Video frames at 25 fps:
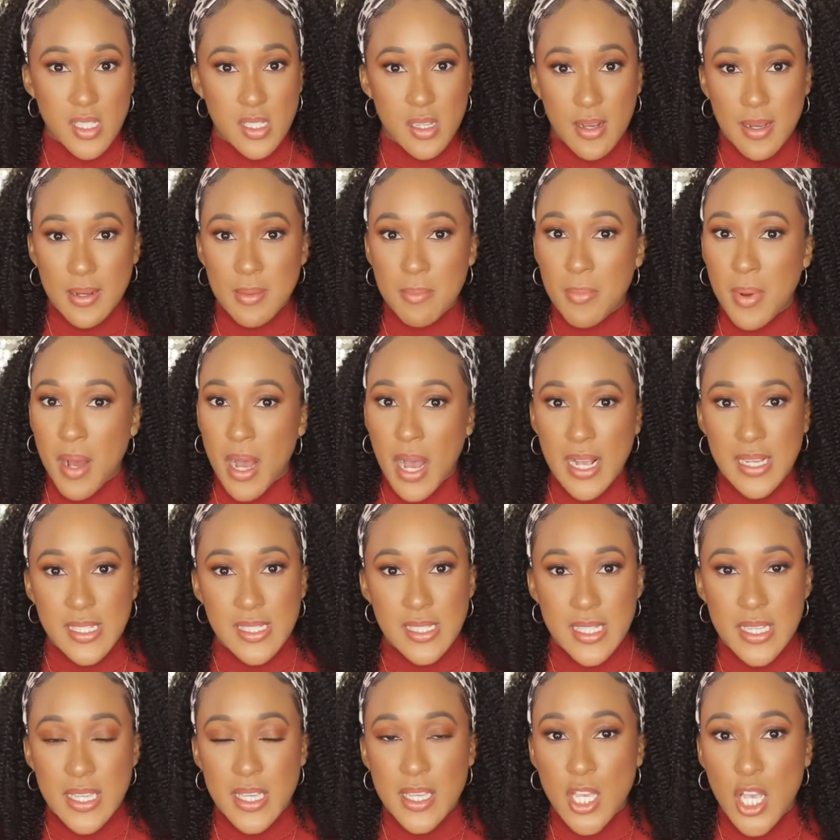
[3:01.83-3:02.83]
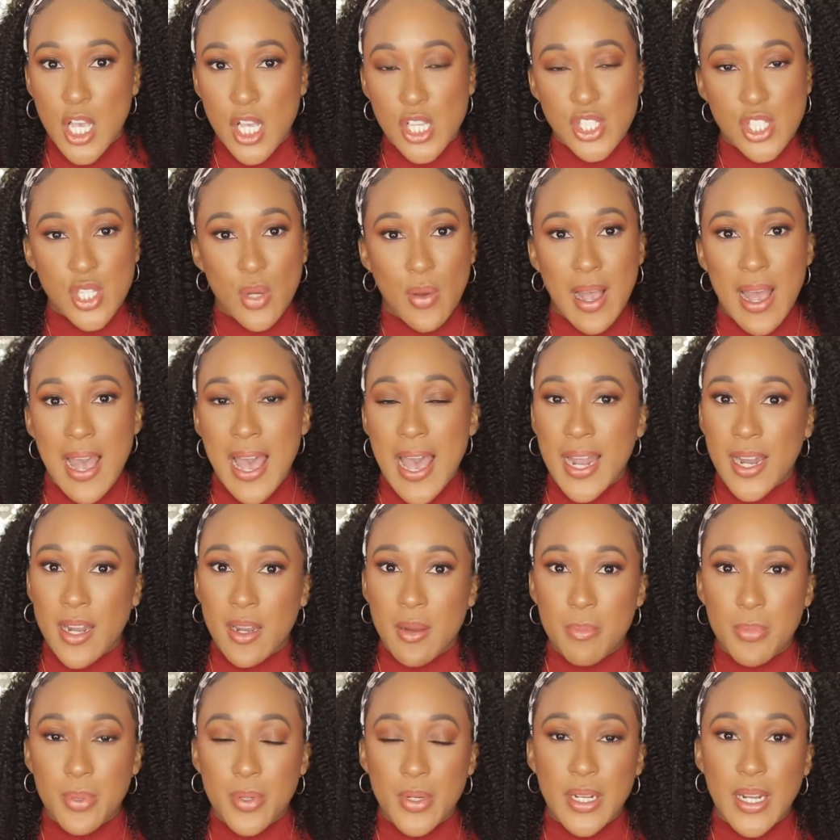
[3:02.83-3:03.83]
unboxing. So I
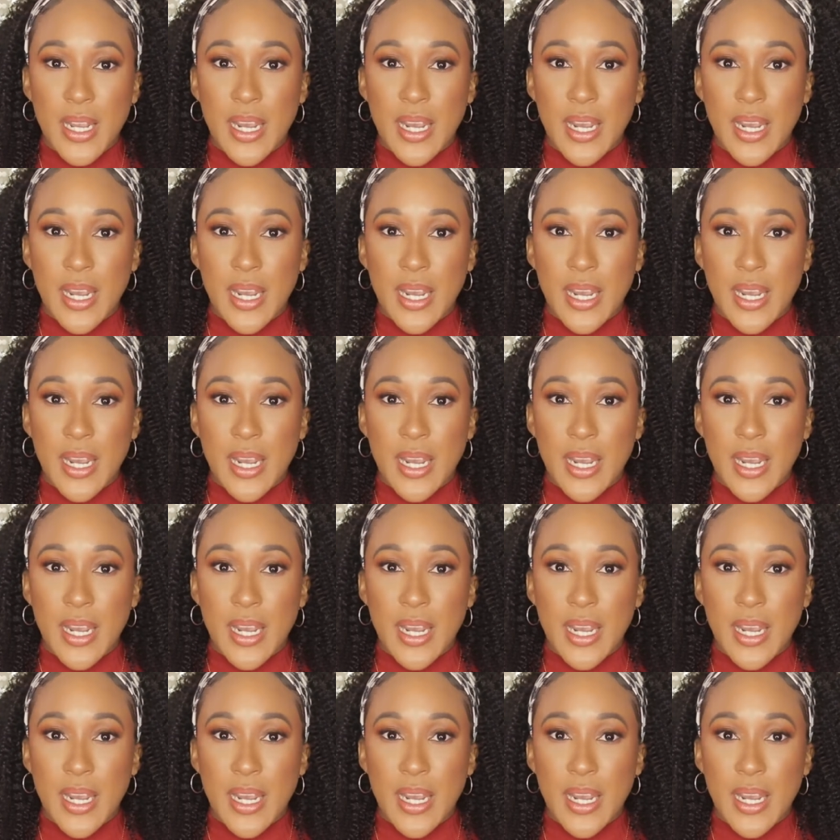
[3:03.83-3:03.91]
hadn't put